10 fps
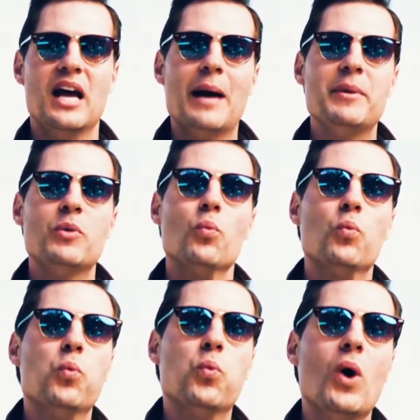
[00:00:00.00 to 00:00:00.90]
I mean,
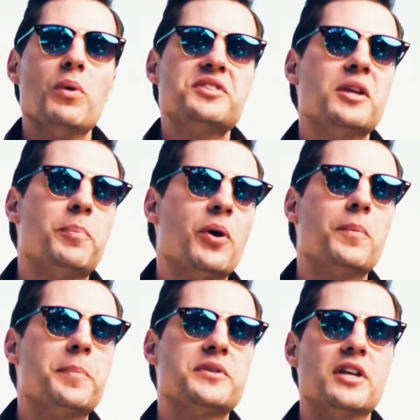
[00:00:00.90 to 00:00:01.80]
what was the
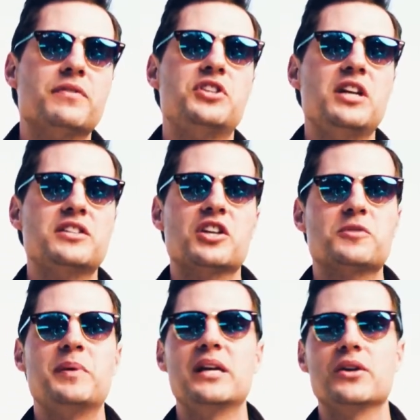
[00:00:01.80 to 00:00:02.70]
purpose of
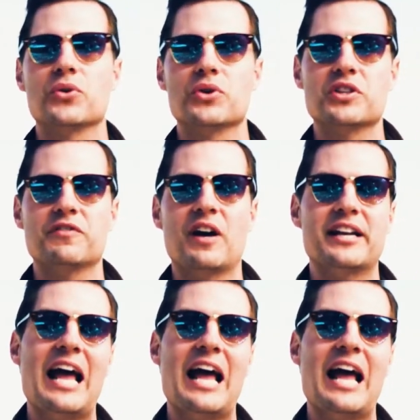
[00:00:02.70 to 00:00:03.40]
Jesus being crucified,